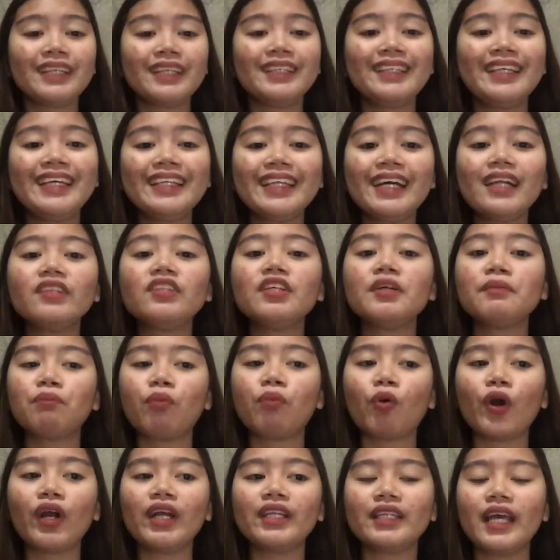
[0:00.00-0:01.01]
Detailed
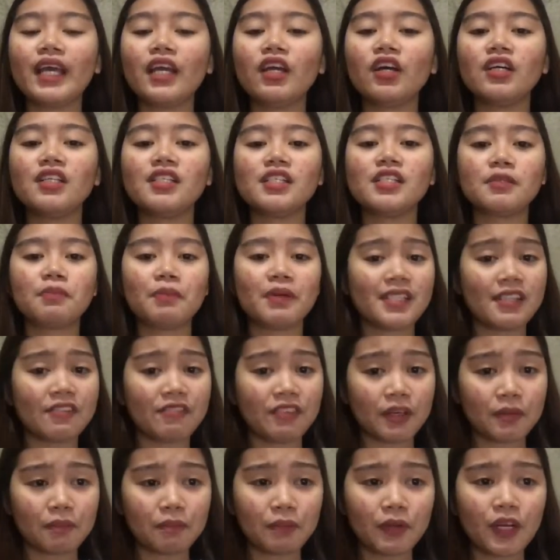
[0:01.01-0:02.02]
reporting on
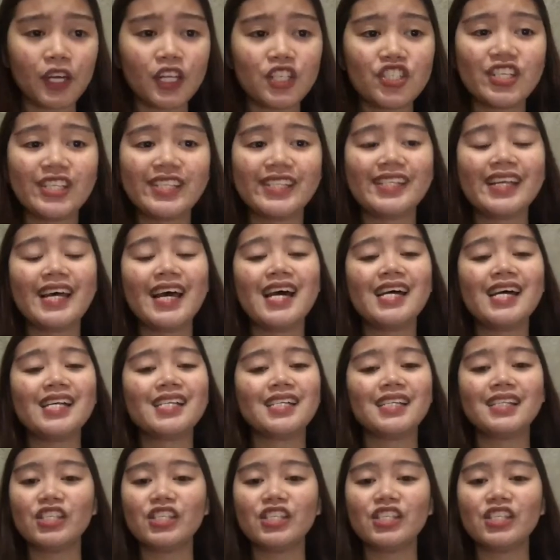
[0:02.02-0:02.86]
specific purchases,